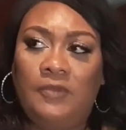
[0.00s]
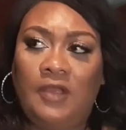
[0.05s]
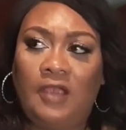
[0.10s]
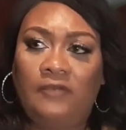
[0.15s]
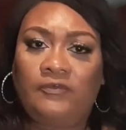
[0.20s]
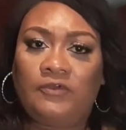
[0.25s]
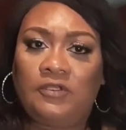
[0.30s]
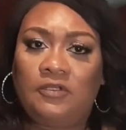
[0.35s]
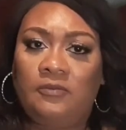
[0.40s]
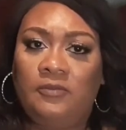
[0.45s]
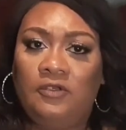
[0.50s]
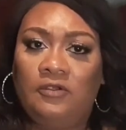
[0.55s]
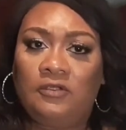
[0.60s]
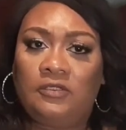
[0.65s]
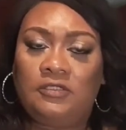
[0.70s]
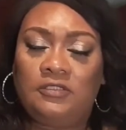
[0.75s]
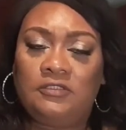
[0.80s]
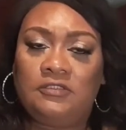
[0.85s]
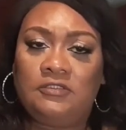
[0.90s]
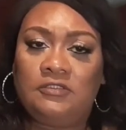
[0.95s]
African
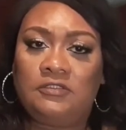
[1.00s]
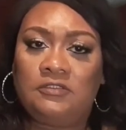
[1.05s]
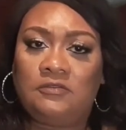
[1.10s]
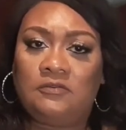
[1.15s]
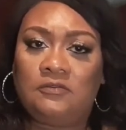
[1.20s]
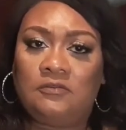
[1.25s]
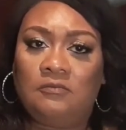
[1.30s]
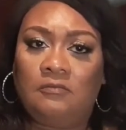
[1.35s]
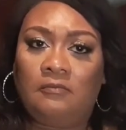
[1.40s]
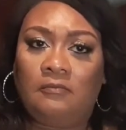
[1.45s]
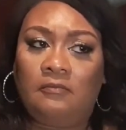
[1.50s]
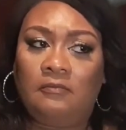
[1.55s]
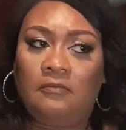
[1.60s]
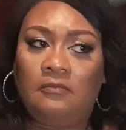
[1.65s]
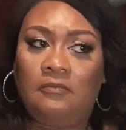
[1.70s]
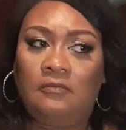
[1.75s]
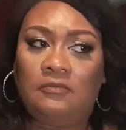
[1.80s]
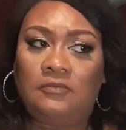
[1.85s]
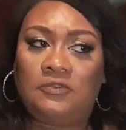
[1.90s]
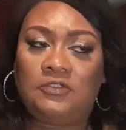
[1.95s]
Americans
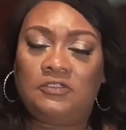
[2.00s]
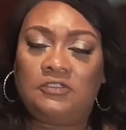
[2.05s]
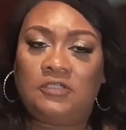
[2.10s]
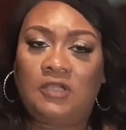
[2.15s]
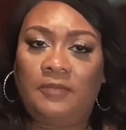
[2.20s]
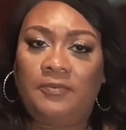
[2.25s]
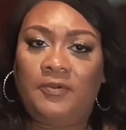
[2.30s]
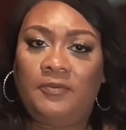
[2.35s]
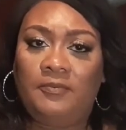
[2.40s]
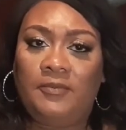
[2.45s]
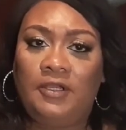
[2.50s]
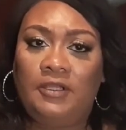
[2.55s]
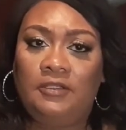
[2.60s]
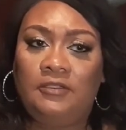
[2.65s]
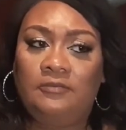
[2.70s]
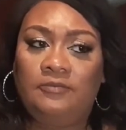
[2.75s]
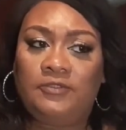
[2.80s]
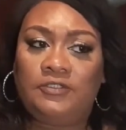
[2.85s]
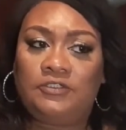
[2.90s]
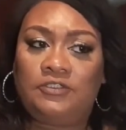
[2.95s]
this type of
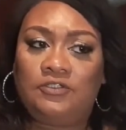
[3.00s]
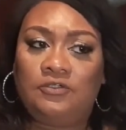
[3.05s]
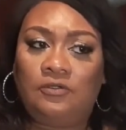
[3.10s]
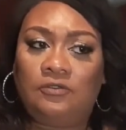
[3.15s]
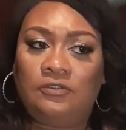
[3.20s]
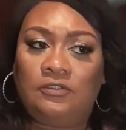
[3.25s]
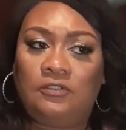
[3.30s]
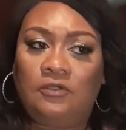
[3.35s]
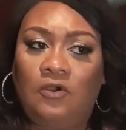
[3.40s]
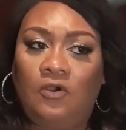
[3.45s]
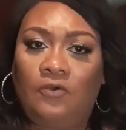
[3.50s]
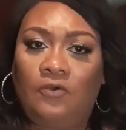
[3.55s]
money, but you only